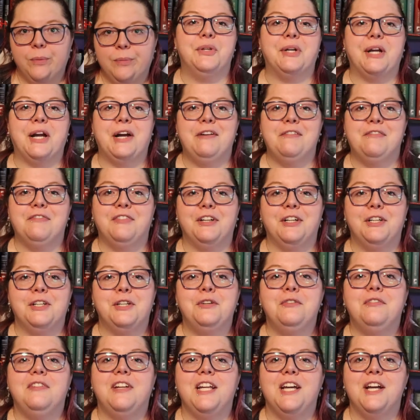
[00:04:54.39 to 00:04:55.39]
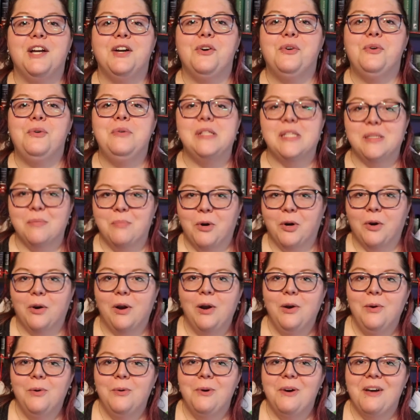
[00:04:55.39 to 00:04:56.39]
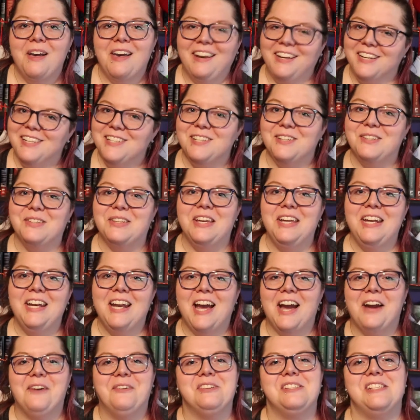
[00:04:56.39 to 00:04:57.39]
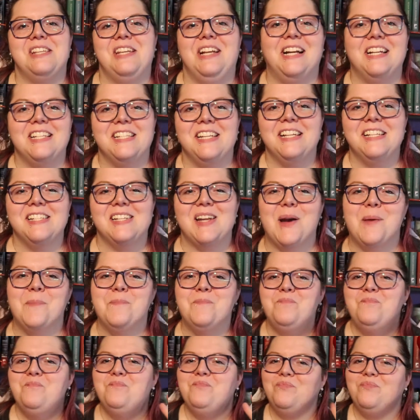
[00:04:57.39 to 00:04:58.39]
Look out for a new video tomorrow. And until then, I will see you guys next time.